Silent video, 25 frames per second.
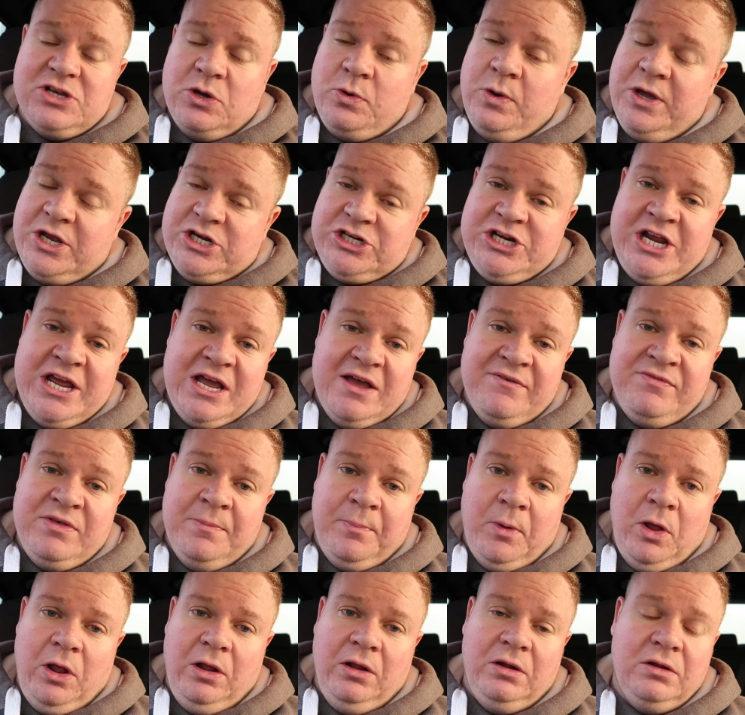Quick shake of the
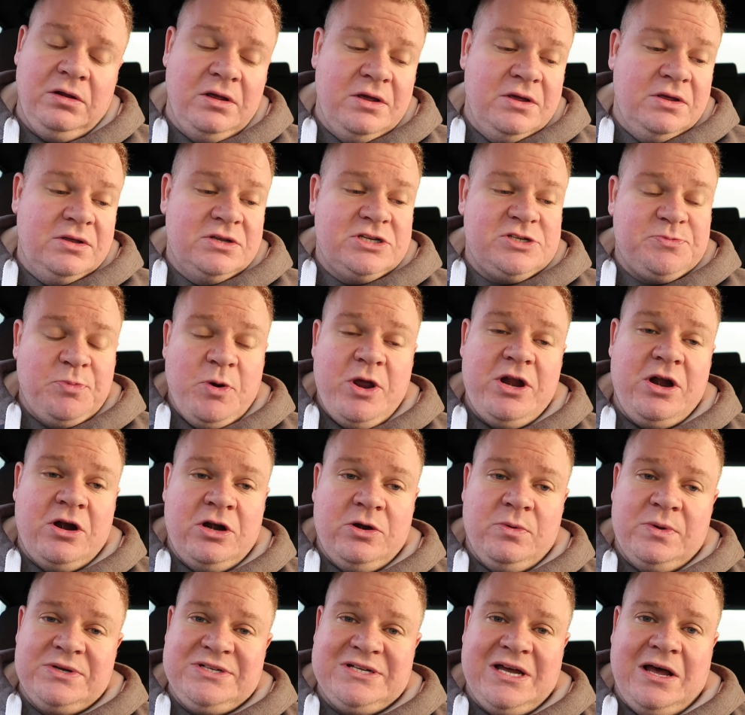bottle, spray it
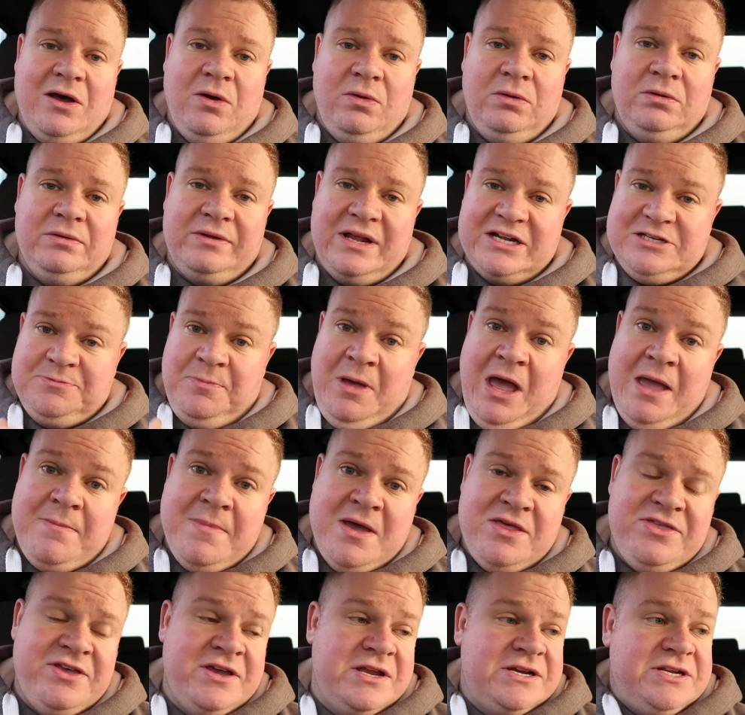onto a towel, that's my
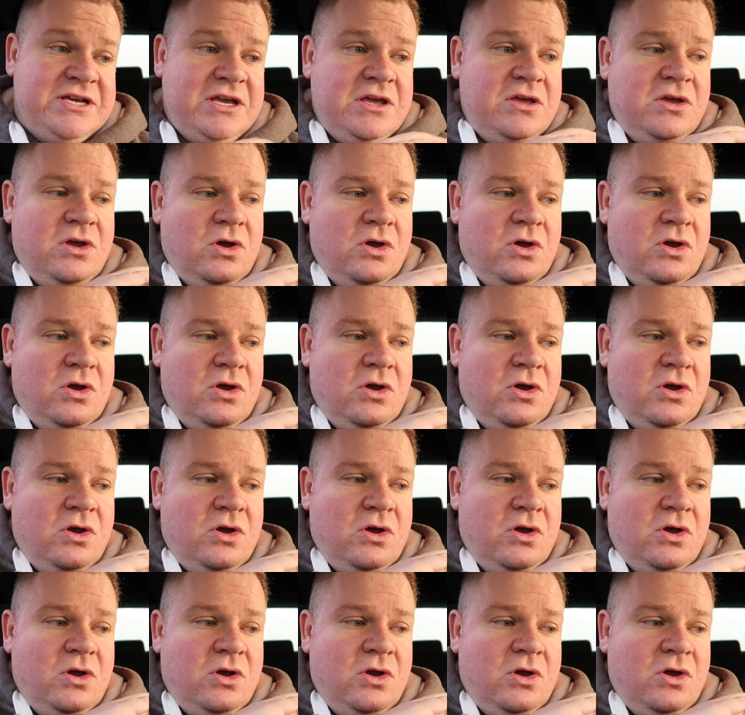method,